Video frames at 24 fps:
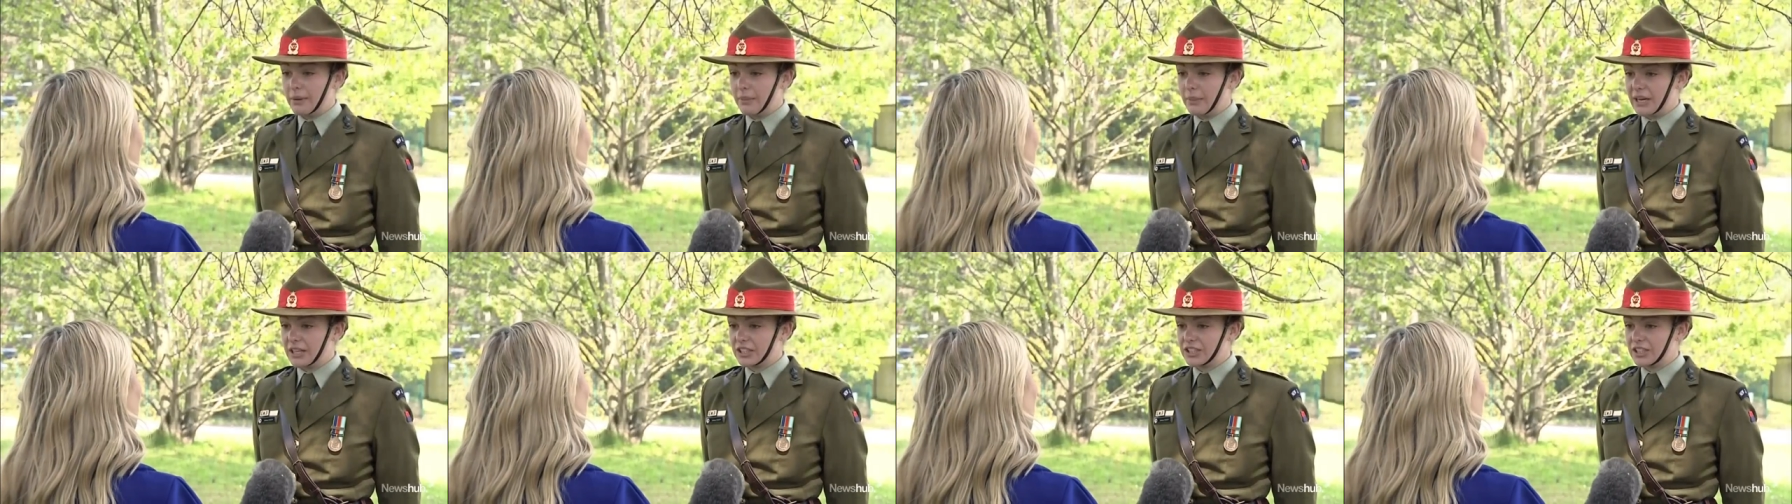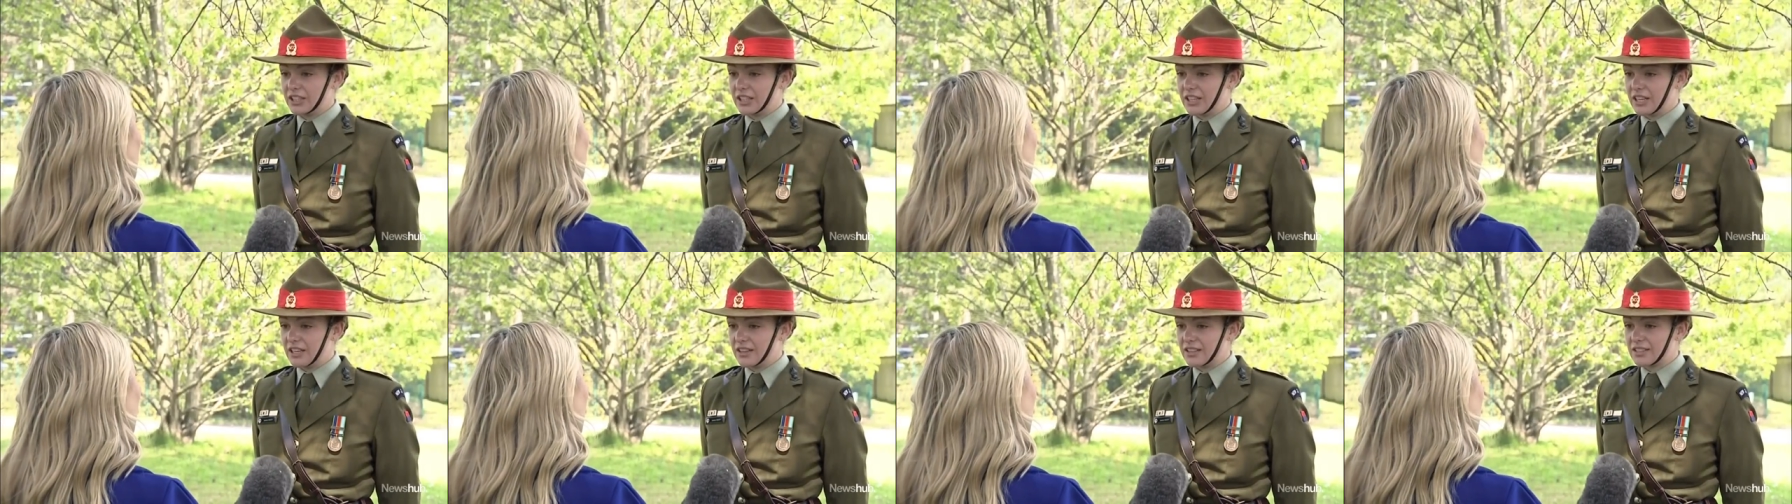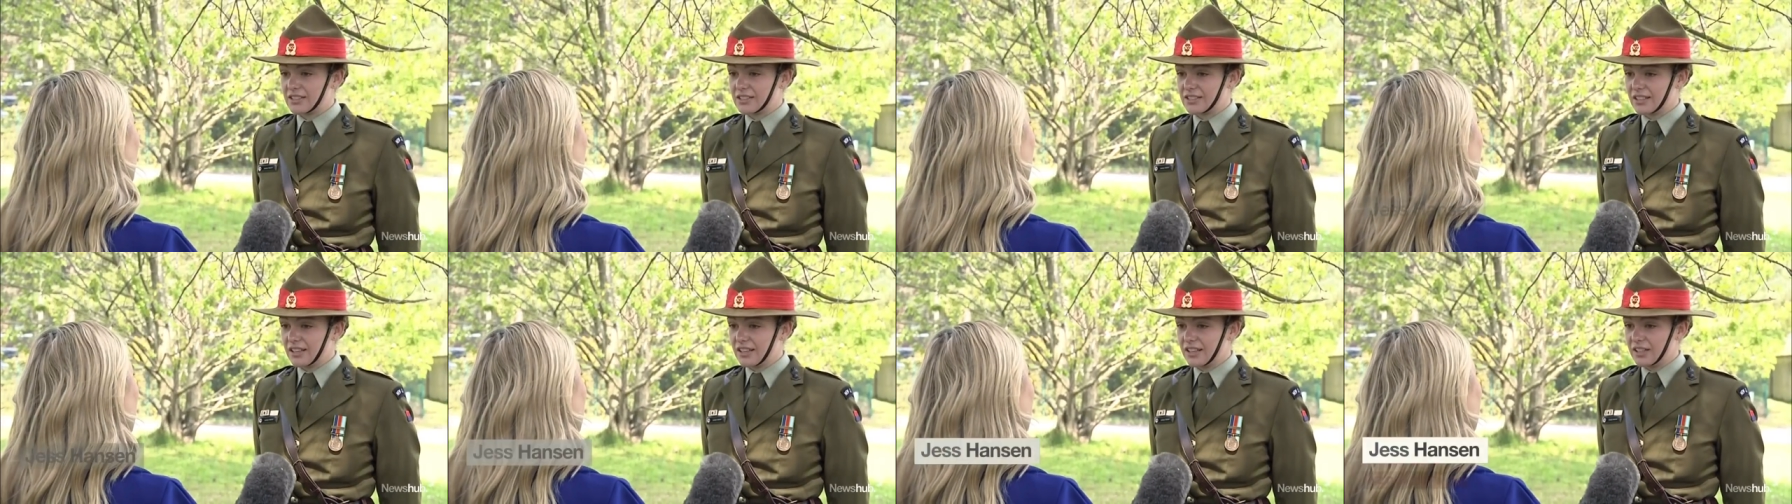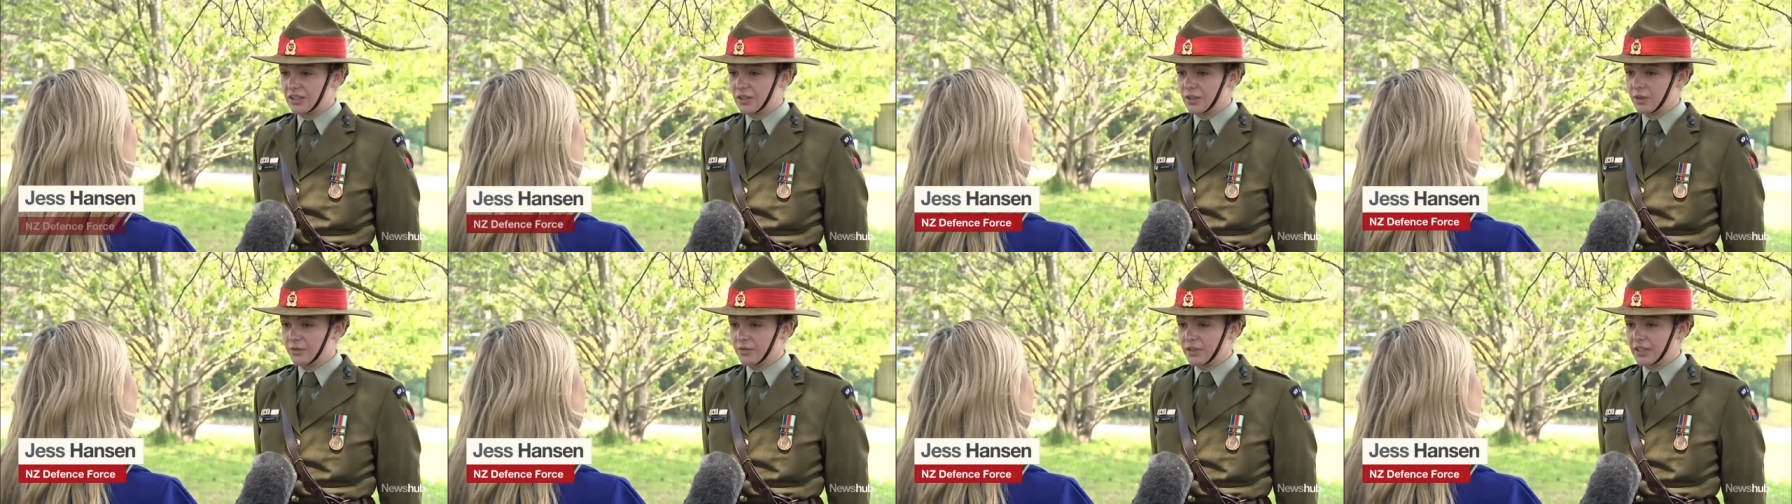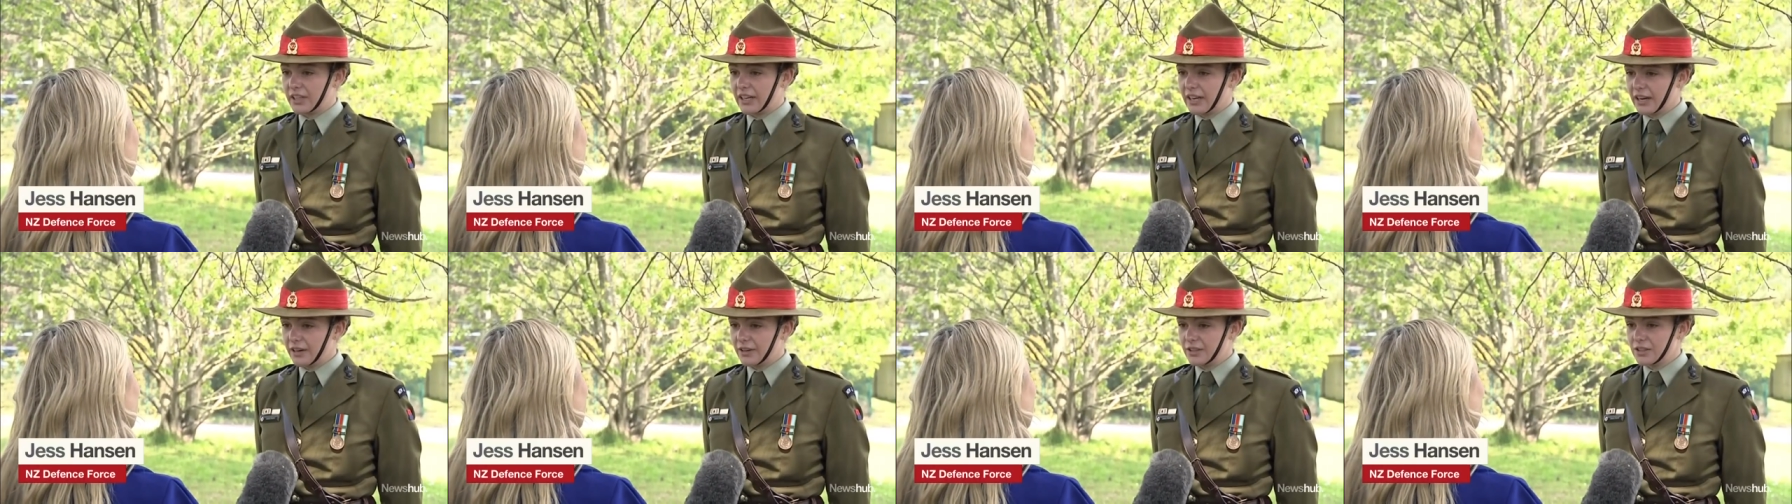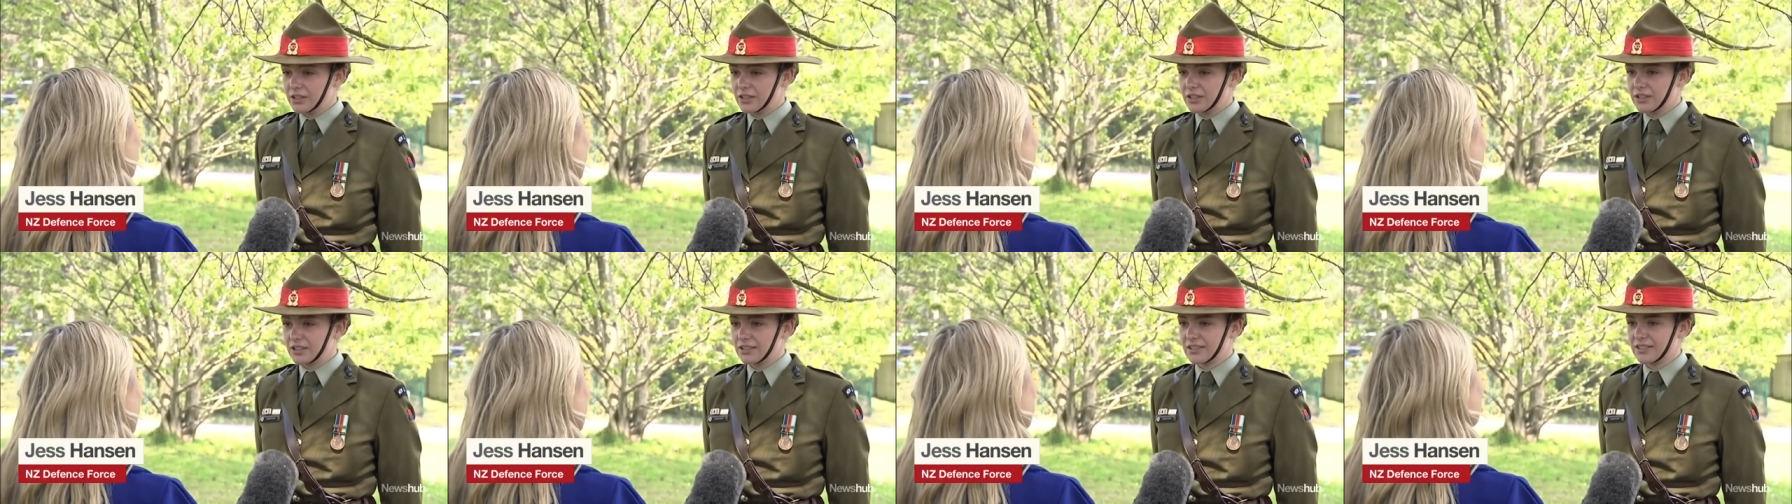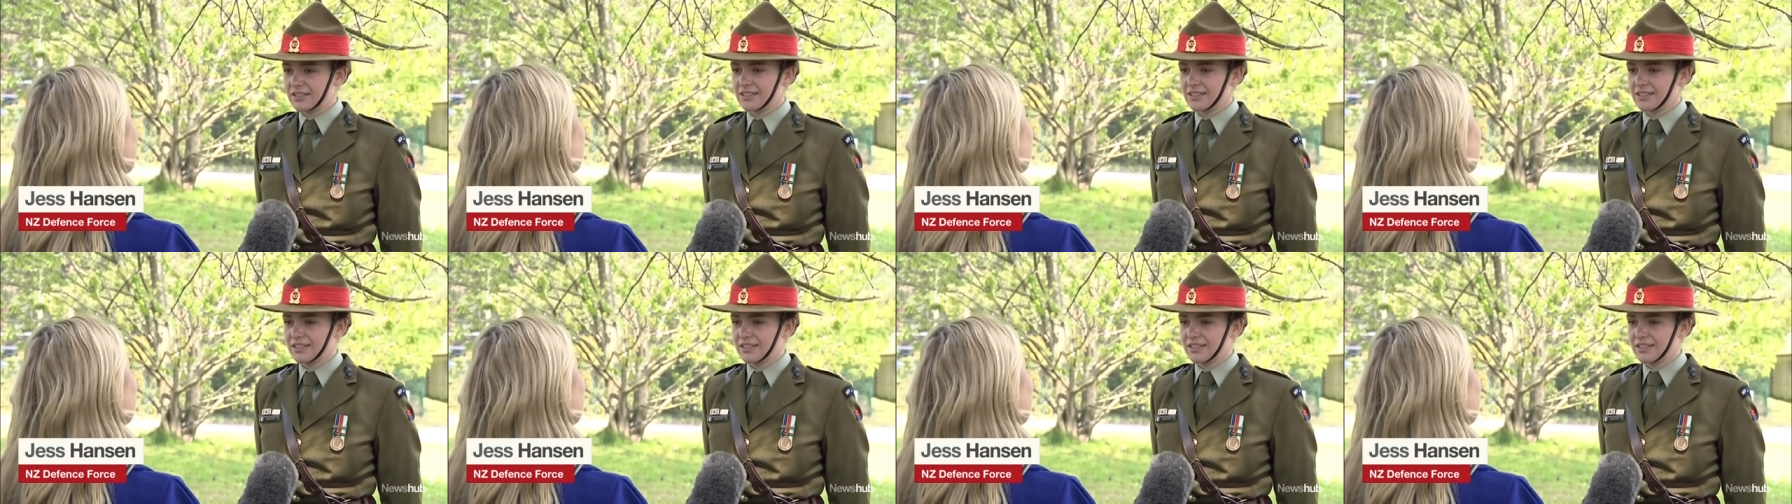marching either side of the carriage,